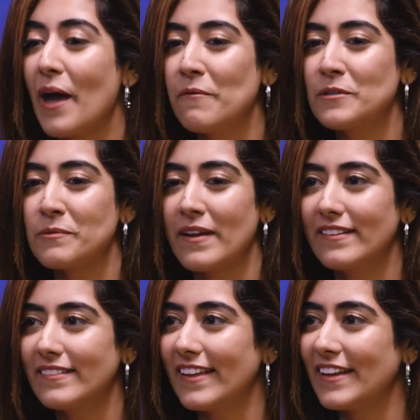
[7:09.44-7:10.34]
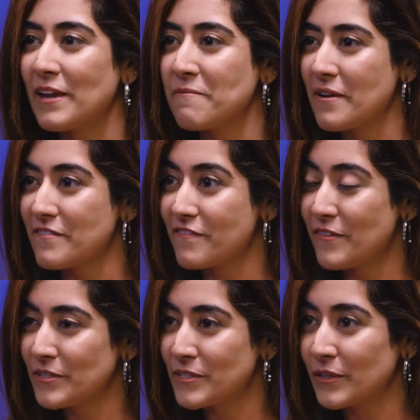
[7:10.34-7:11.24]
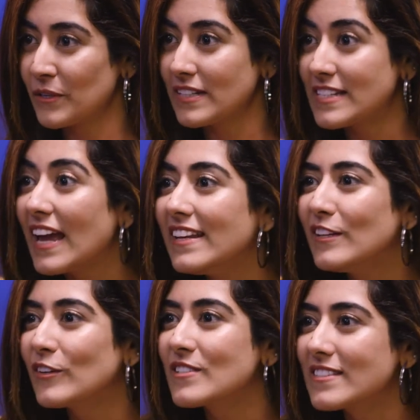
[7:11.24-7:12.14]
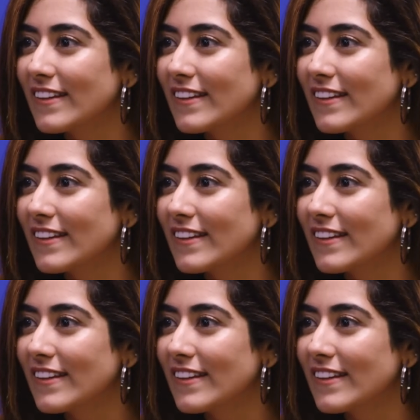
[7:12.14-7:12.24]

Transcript: that was when like it went full circle, like 10 years